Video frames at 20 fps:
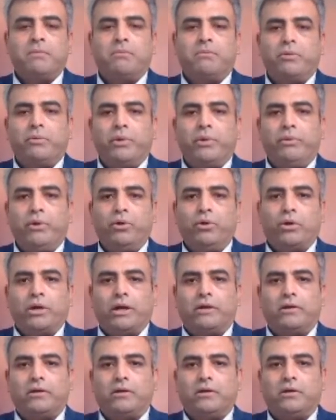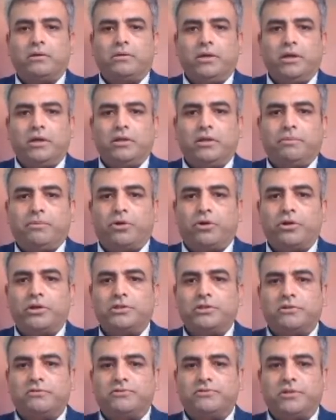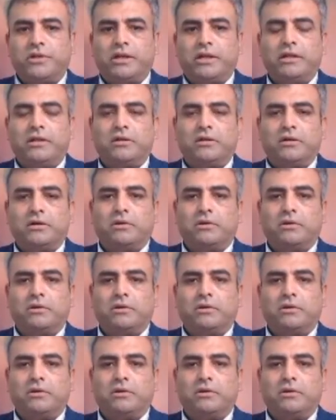But when we look at the other pockets of strength,